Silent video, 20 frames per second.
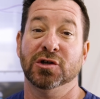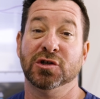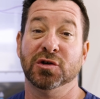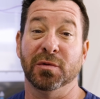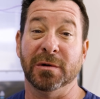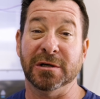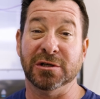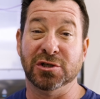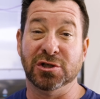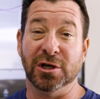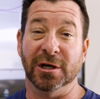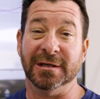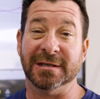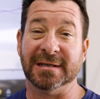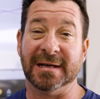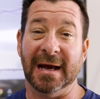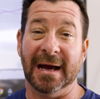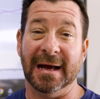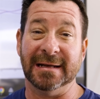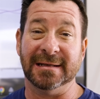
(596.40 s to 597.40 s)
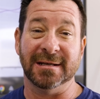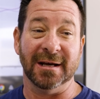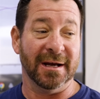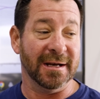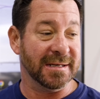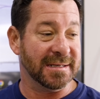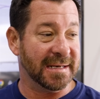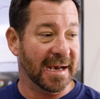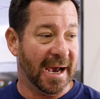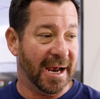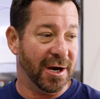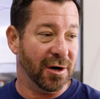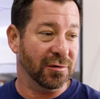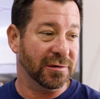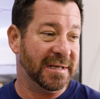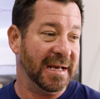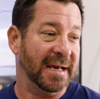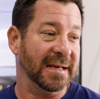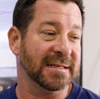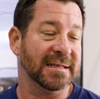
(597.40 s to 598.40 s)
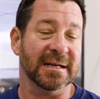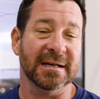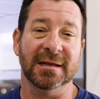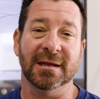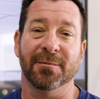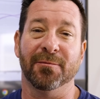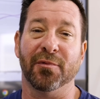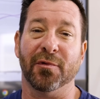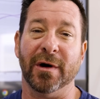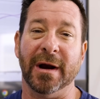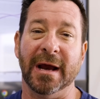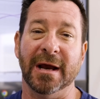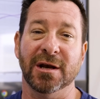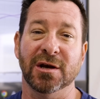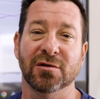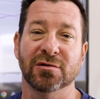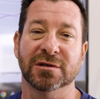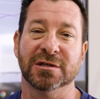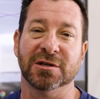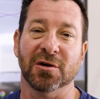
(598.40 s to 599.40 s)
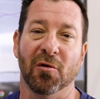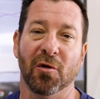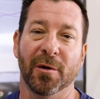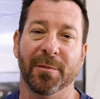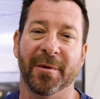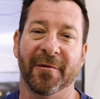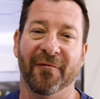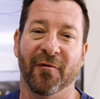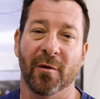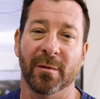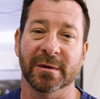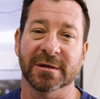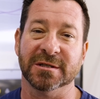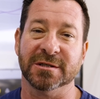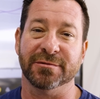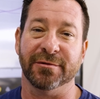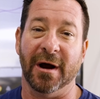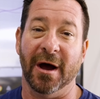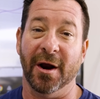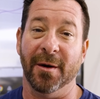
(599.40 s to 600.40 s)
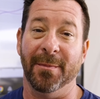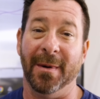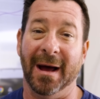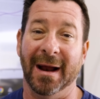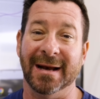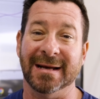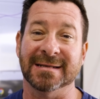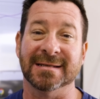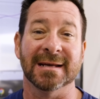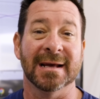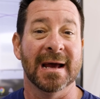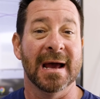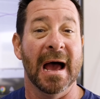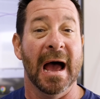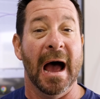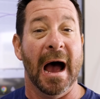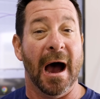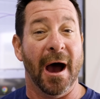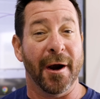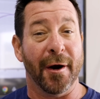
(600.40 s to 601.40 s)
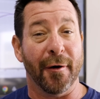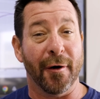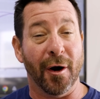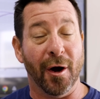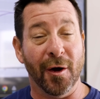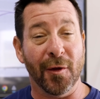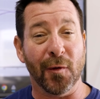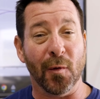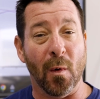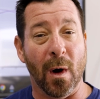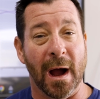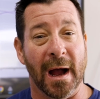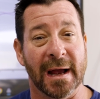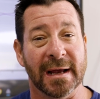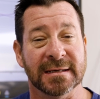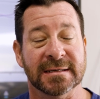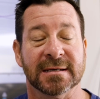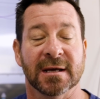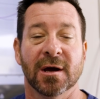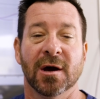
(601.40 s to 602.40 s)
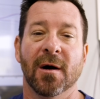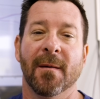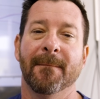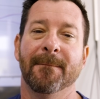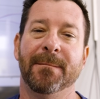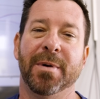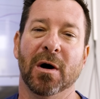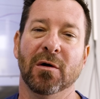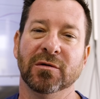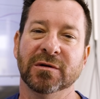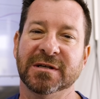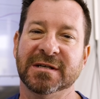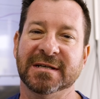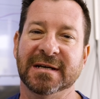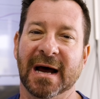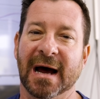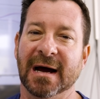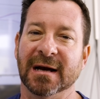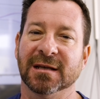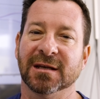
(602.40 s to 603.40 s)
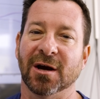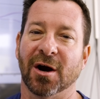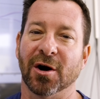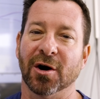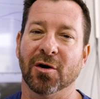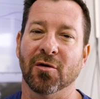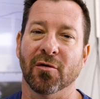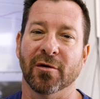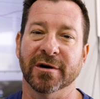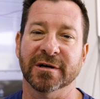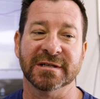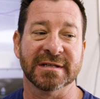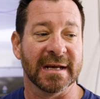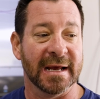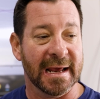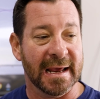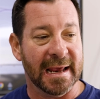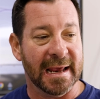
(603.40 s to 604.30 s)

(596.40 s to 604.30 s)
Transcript: So we just got done dyno testing the brand new Soler Performance throttle bodies on our otherwise bone stock Dark Horse.